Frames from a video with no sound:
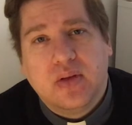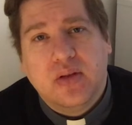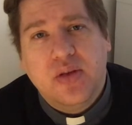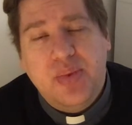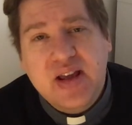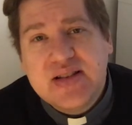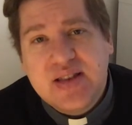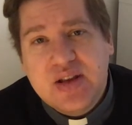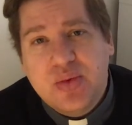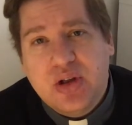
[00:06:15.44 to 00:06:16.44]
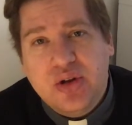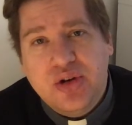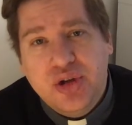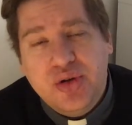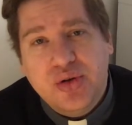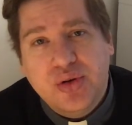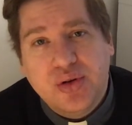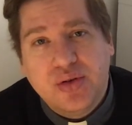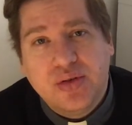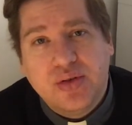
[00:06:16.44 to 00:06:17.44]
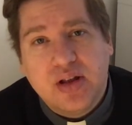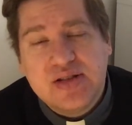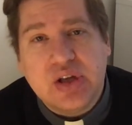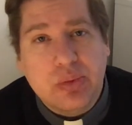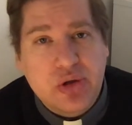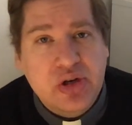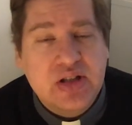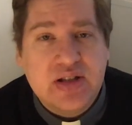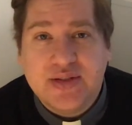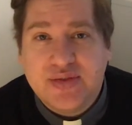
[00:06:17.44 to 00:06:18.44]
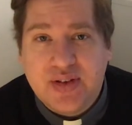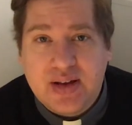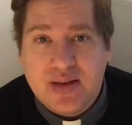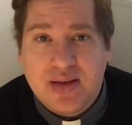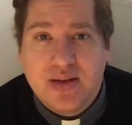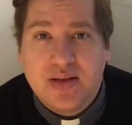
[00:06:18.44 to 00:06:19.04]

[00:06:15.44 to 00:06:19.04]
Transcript: the best thing we could do as a community of faith